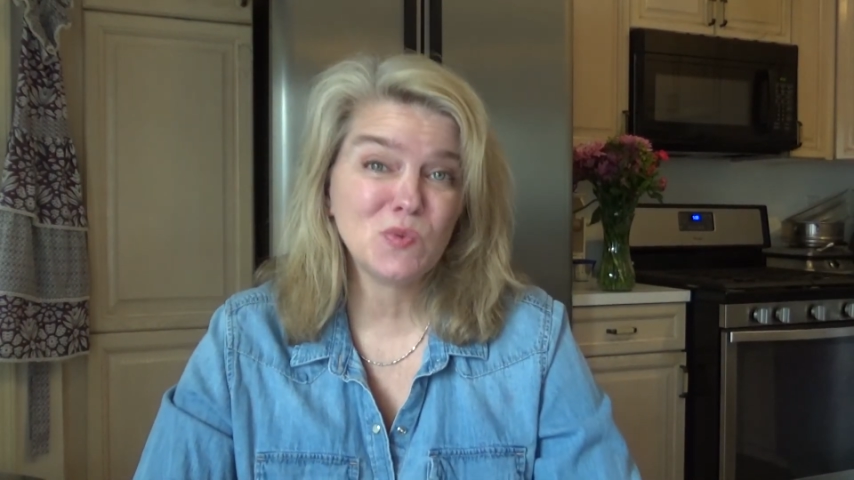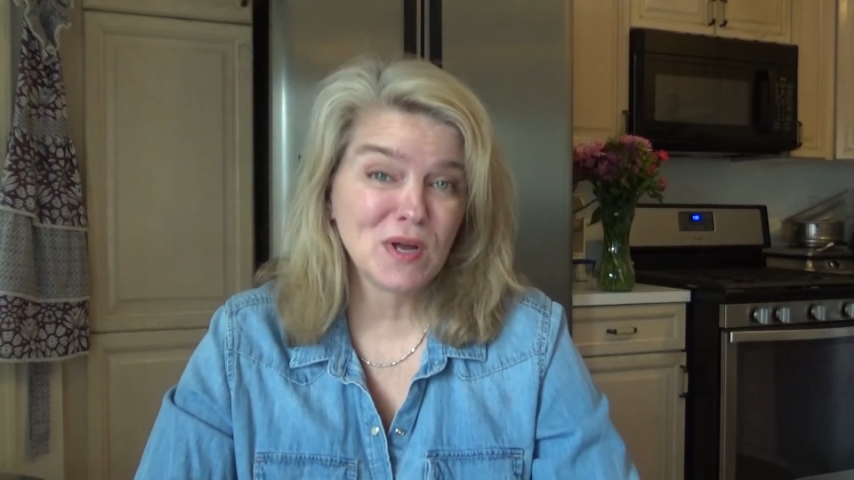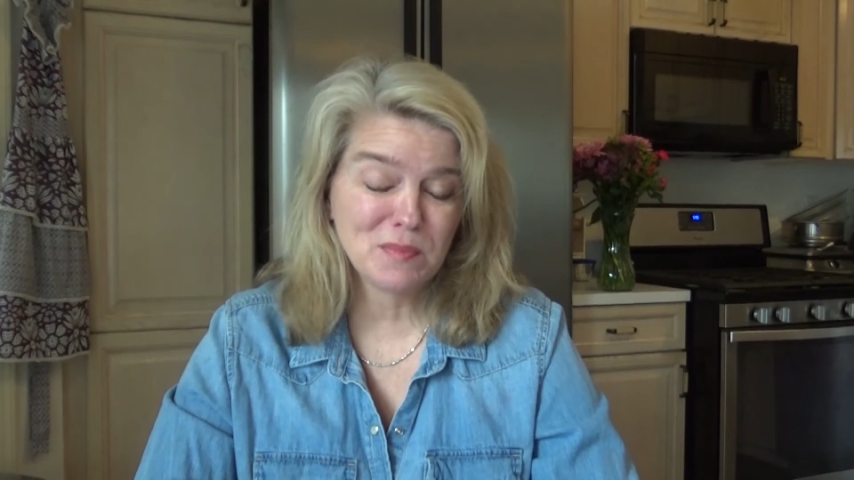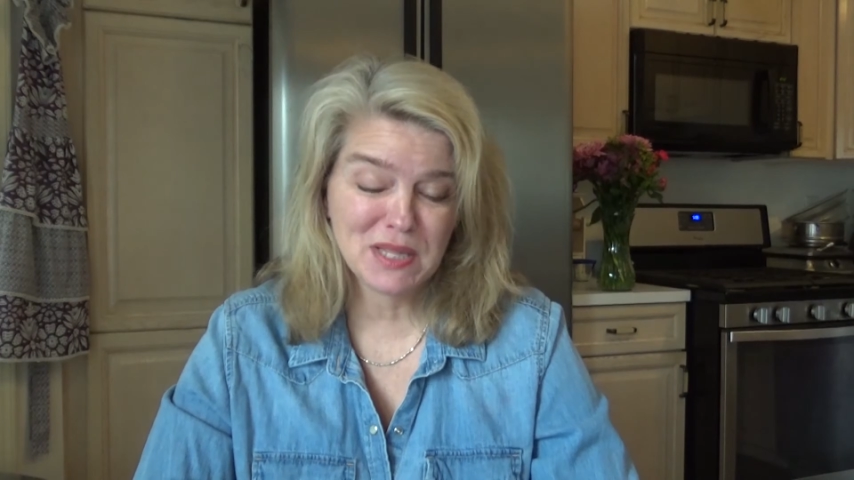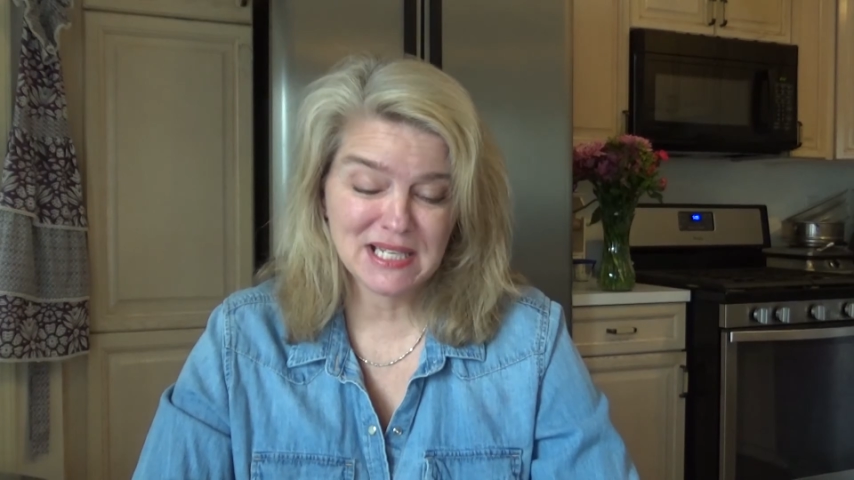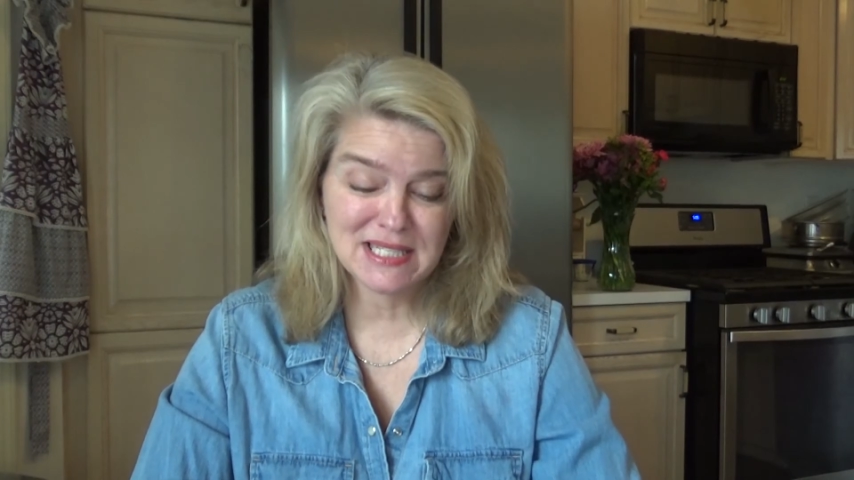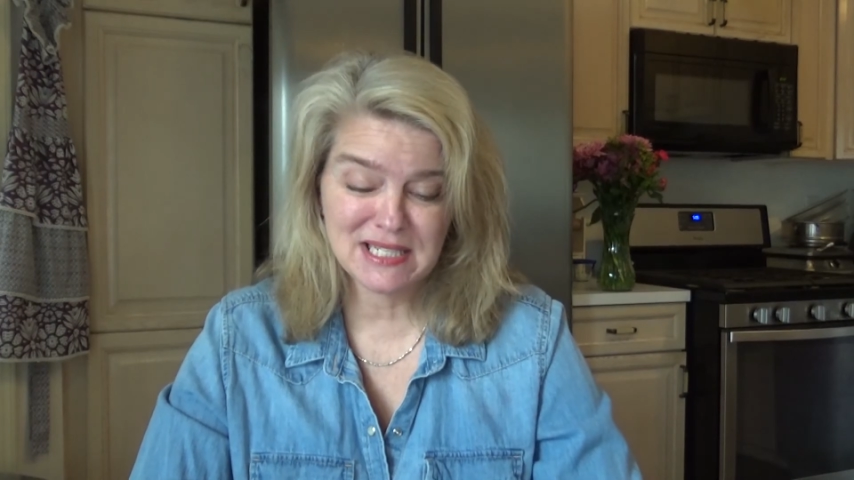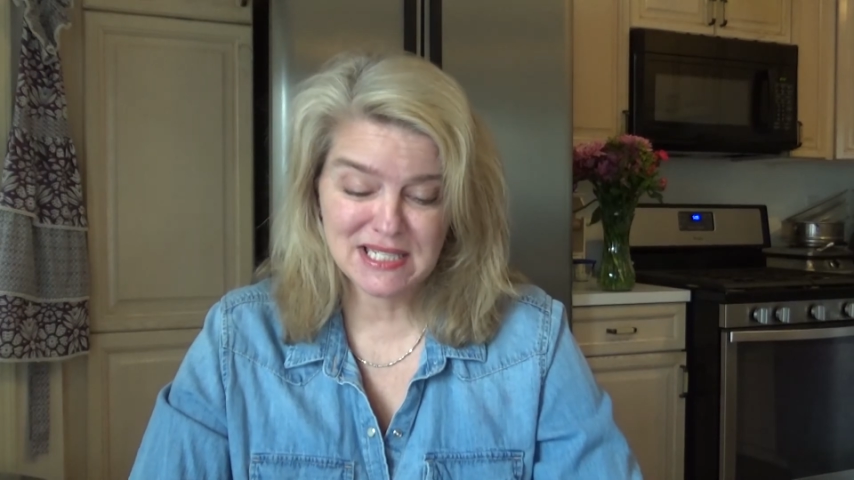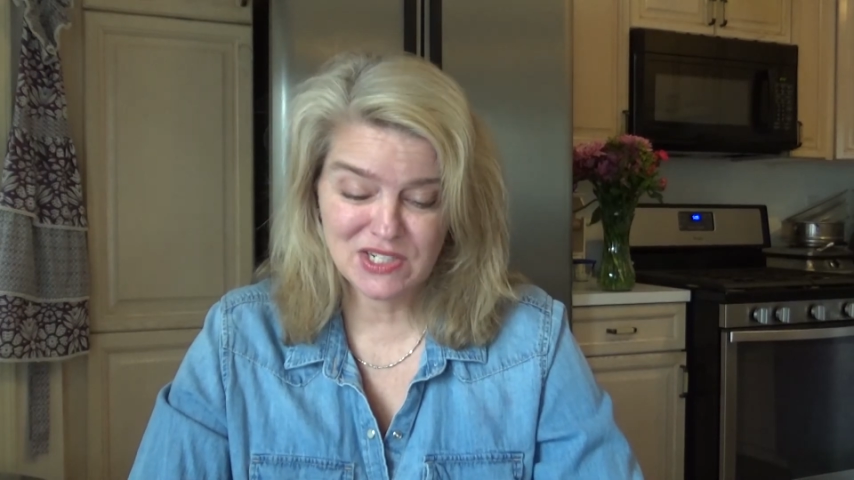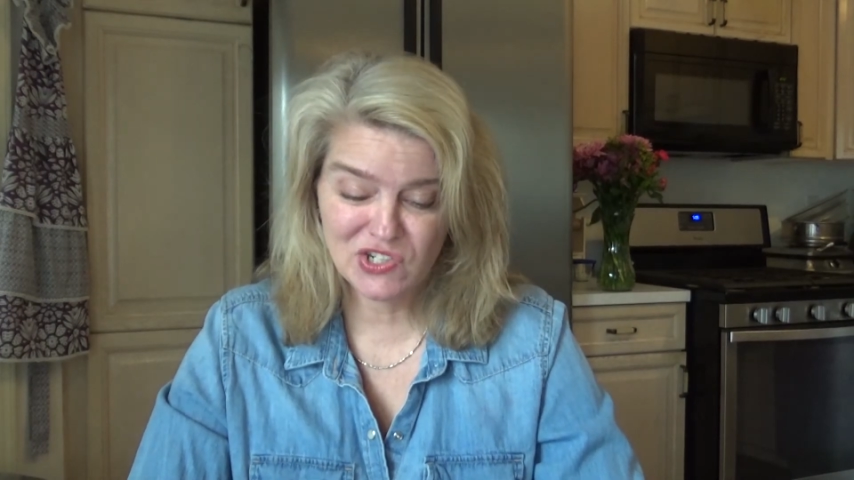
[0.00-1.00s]
What a
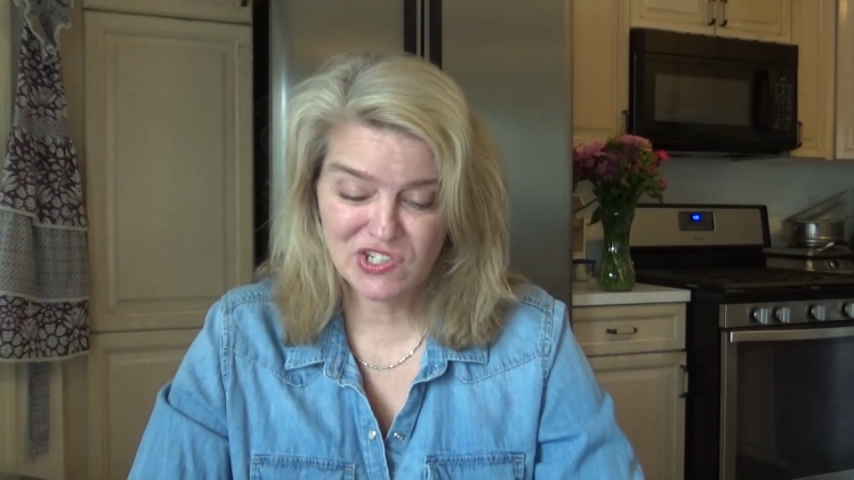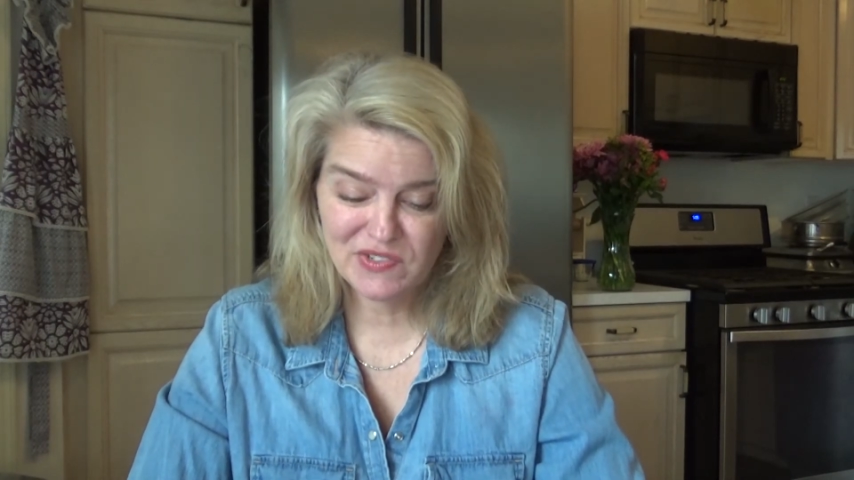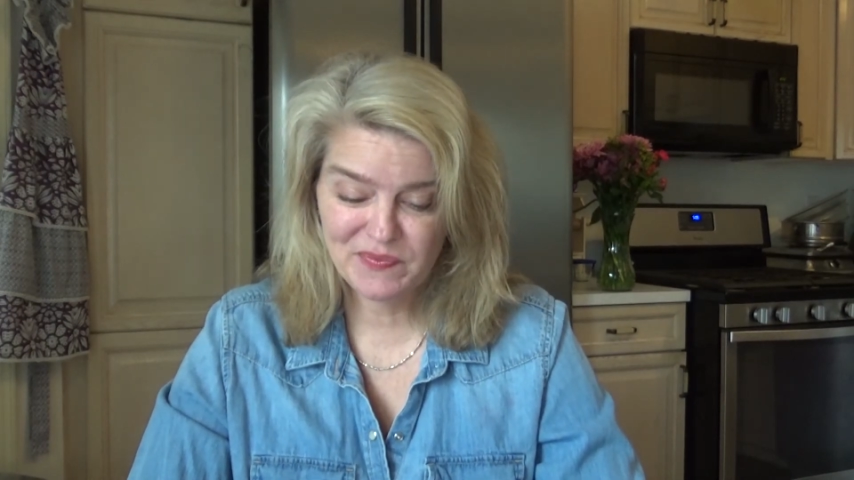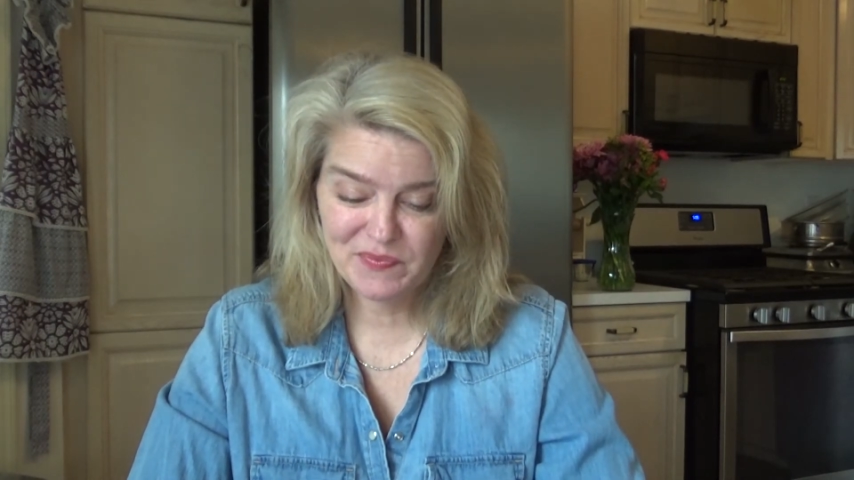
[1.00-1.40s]
pleasant dinner.